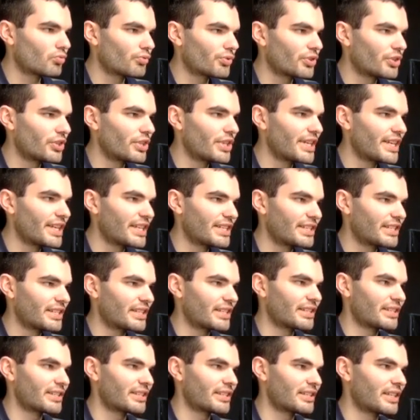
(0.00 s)
this
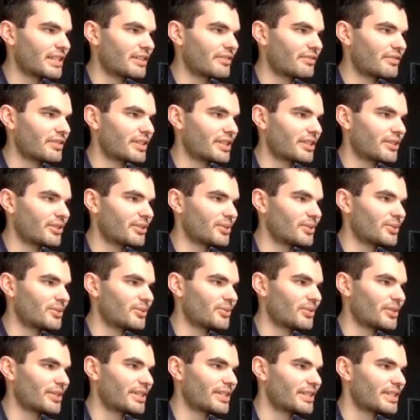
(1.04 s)
is
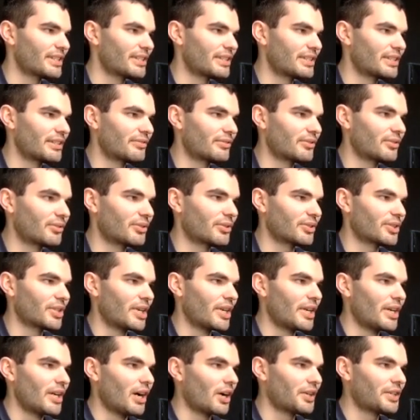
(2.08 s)
difficult. This is difficult because
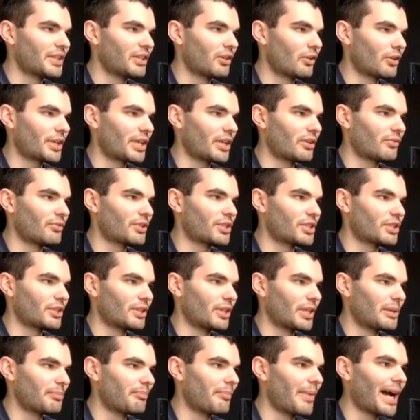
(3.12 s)
I didn't like it
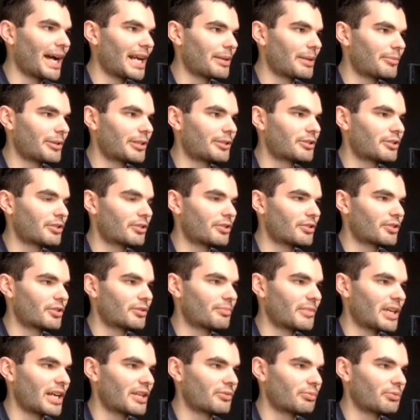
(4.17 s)
originally, mainly because the custom
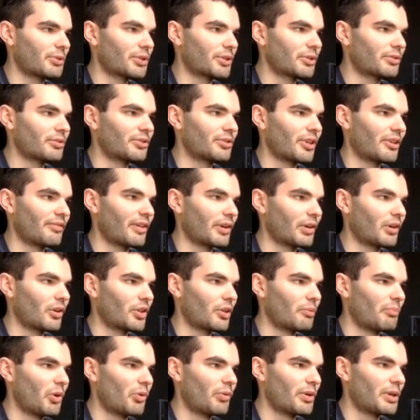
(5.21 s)
games weren't good. I felt like the
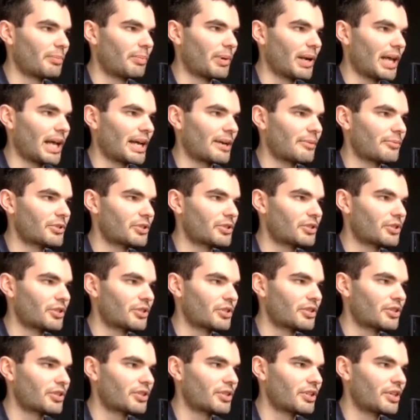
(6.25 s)
multiplayer was
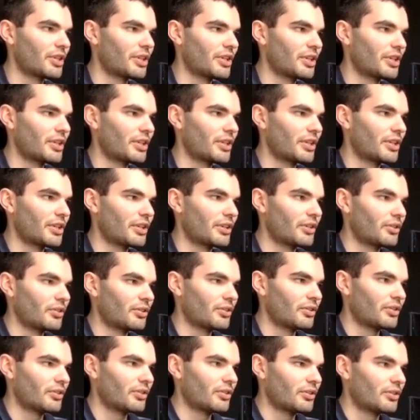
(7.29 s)
just.
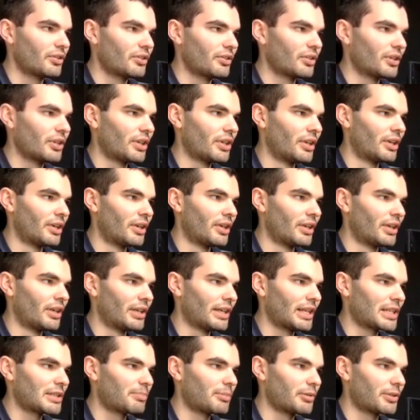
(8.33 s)

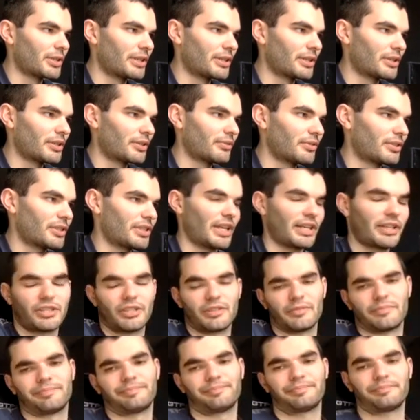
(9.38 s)
Let's put it in the good section.